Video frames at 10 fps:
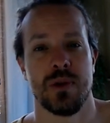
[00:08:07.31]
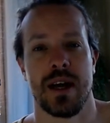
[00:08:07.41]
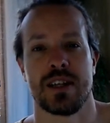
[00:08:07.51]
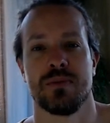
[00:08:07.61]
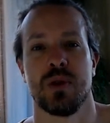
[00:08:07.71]

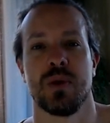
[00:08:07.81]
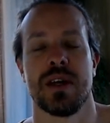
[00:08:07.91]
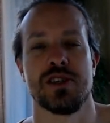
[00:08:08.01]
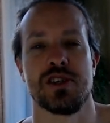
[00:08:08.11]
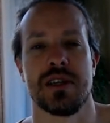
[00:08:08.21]

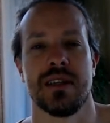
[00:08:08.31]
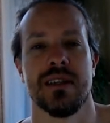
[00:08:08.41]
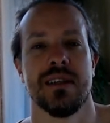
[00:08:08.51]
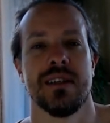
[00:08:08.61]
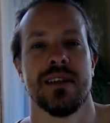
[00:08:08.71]
exploration
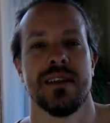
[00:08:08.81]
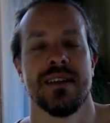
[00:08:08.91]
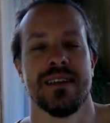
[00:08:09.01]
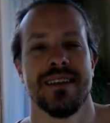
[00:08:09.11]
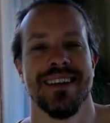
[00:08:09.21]

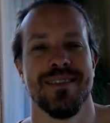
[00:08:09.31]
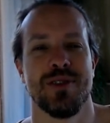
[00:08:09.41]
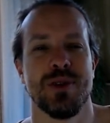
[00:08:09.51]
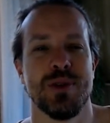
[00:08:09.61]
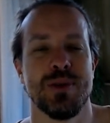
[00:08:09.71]
of
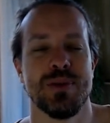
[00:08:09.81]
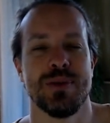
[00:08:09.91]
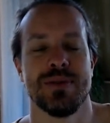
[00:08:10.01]
who